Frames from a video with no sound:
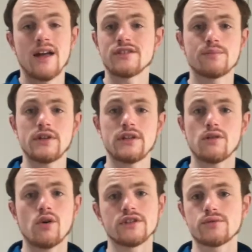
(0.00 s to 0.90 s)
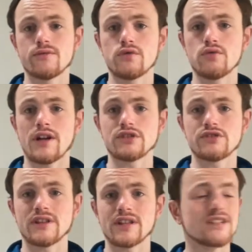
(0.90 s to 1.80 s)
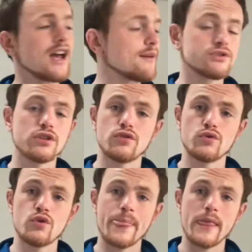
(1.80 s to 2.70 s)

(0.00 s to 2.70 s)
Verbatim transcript: And to be honest with you, I just think that's absolute